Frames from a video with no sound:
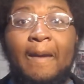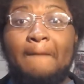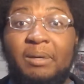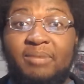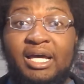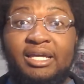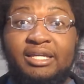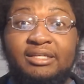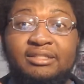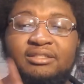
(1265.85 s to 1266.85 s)
Bye bye.
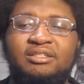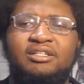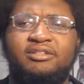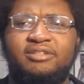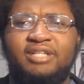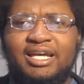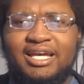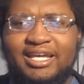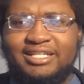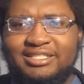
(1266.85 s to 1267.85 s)
All
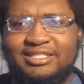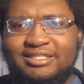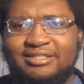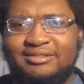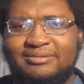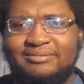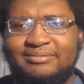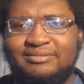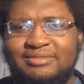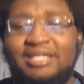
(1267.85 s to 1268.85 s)
right.
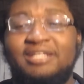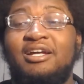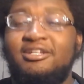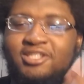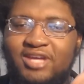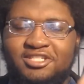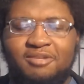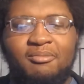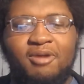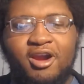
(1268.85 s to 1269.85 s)
And I'll see you guys
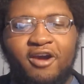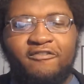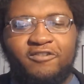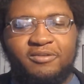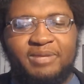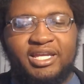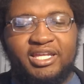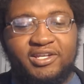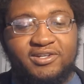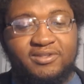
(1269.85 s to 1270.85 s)
tomorrow for My
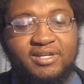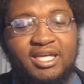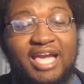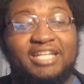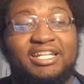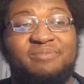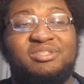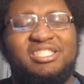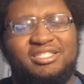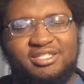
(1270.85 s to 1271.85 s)
Hero Academia
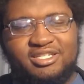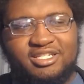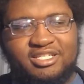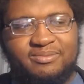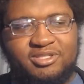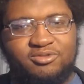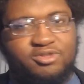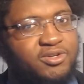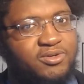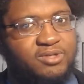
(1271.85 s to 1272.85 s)
Season 6, Episode
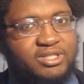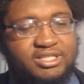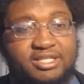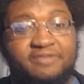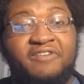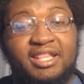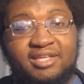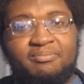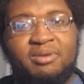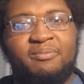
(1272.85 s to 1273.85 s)
2, because they're finally
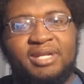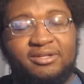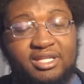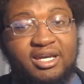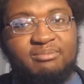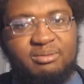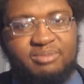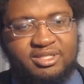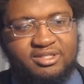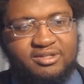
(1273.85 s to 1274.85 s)
pumping out the dub
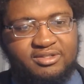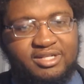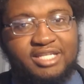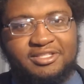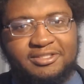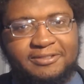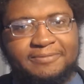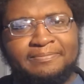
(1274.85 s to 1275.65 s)
episode. So, that's good.